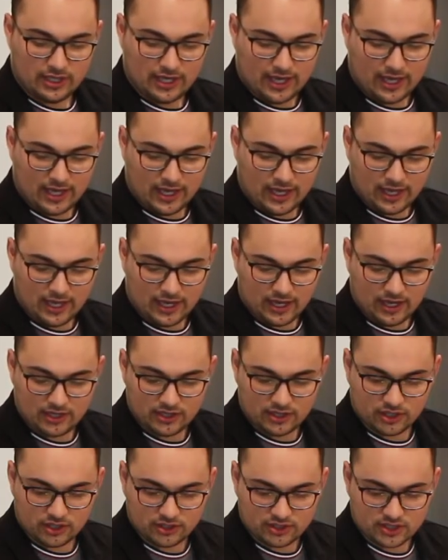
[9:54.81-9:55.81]
and
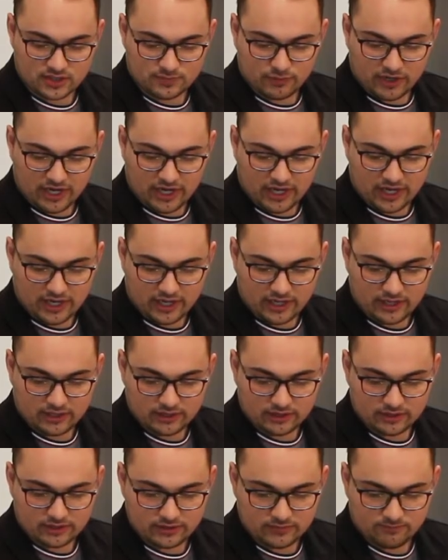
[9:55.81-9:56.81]
you're gonna
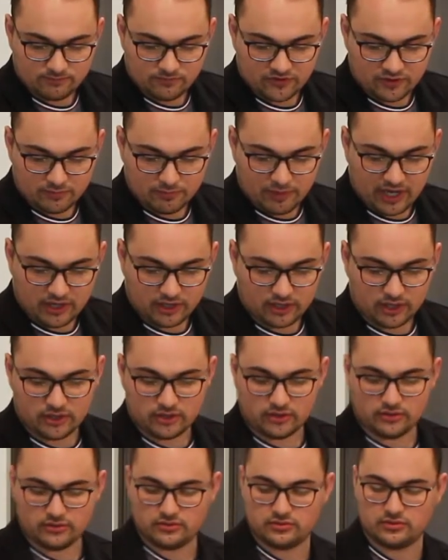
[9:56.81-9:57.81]
spread the
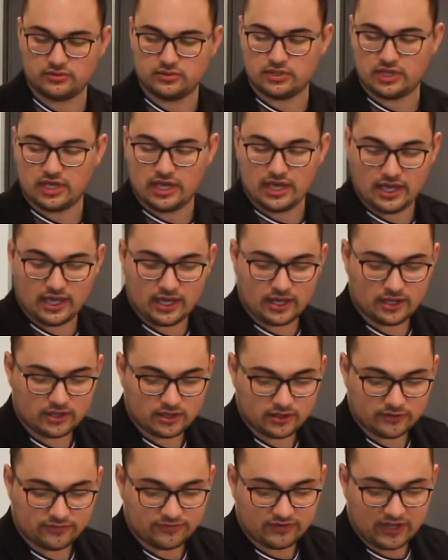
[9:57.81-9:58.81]
panko
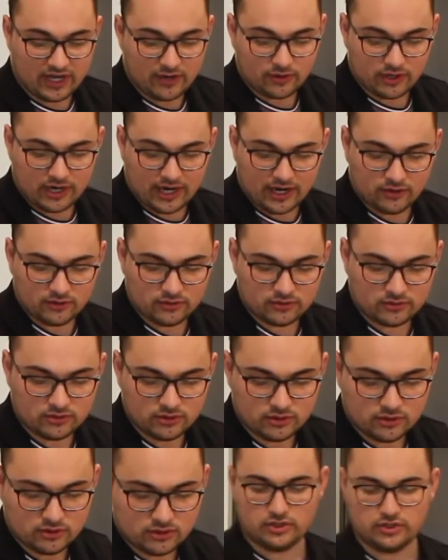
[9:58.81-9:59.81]
and the flour out.
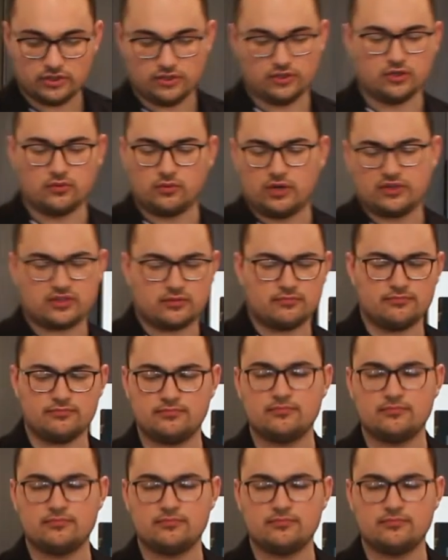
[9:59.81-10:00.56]
You don't want them